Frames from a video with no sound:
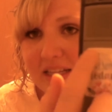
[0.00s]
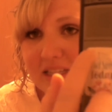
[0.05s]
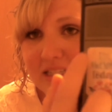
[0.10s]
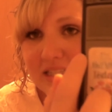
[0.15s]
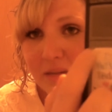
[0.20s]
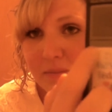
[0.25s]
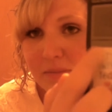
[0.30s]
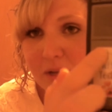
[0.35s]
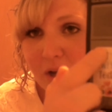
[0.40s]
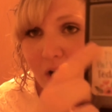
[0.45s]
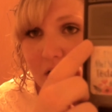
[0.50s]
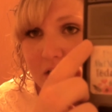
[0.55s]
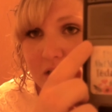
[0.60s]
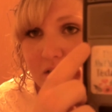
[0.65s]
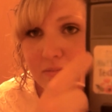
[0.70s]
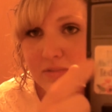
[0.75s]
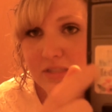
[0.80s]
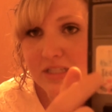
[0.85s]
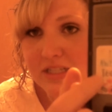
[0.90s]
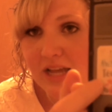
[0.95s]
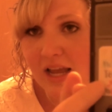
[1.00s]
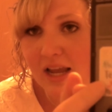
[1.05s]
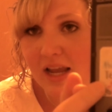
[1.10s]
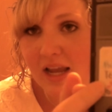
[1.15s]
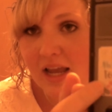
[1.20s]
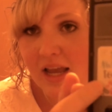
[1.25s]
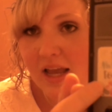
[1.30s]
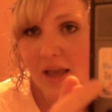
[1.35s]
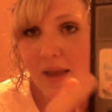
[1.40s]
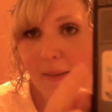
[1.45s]
It said be awesome today,
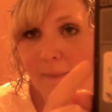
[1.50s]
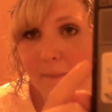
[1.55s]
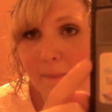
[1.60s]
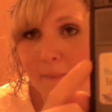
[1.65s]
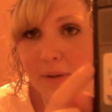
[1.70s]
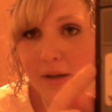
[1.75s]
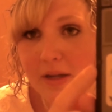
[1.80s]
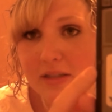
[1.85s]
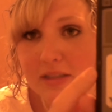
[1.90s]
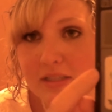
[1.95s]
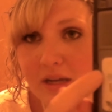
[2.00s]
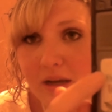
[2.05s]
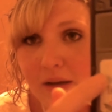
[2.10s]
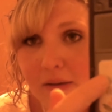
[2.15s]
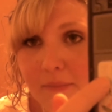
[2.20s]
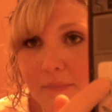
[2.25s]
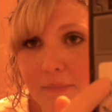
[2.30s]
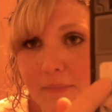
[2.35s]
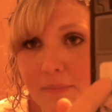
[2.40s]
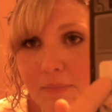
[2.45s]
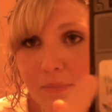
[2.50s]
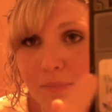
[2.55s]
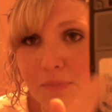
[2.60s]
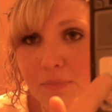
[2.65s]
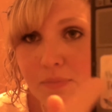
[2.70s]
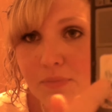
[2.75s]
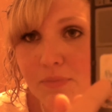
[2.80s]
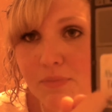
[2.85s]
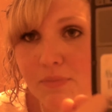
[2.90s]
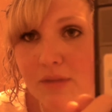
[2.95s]
but um,
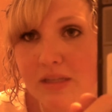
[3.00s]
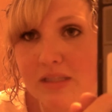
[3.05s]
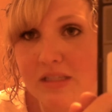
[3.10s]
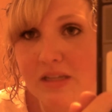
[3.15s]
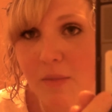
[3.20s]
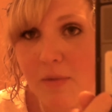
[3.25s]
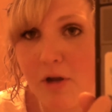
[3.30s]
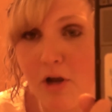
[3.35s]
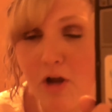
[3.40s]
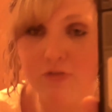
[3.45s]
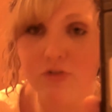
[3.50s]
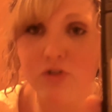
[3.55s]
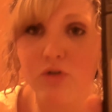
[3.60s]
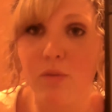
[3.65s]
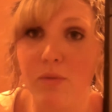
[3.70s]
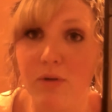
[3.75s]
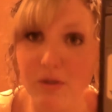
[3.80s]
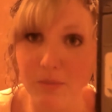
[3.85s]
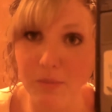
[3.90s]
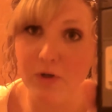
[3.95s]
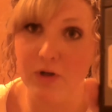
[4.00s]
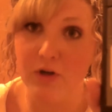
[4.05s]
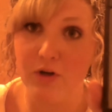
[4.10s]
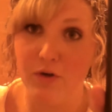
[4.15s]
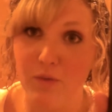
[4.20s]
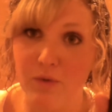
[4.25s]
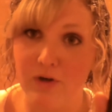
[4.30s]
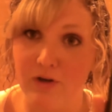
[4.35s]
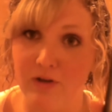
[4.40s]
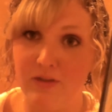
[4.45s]
it's coming off. So I'm going to put a
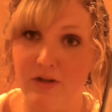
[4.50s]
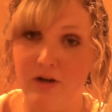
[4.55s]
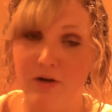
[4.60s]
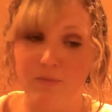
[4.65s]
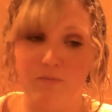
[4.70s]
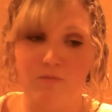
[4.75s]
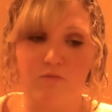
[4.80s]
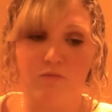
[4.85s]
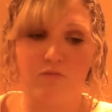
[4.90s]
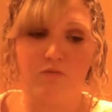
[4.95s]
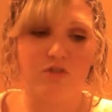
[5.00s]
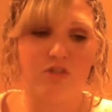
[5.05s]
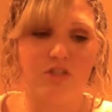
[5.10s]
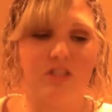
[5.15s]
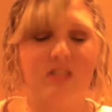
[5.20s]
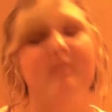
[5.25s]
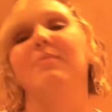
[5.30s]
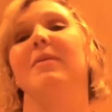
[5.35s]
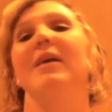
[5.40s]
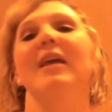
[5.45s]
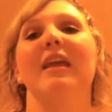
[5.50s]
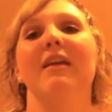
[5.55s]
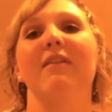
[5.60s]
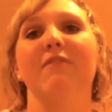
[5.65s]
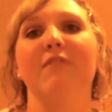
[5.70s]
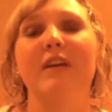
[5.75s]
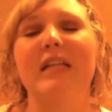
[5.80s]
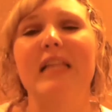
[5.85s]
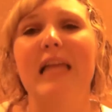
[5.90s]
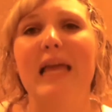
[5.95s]
new one on there just to make it
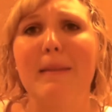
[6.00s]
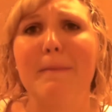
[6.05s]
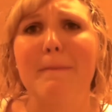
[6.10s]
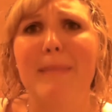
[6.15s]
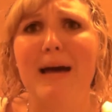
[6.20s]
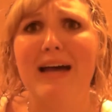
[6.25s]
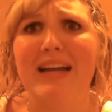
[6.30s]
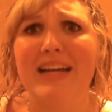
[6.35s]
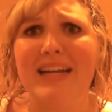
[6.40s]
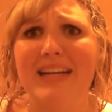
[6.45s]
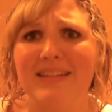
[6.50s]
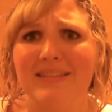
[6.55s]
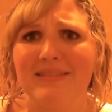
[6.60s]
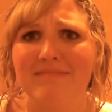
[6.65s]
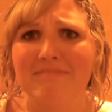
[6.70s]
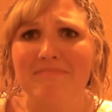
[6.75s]
feel like mine.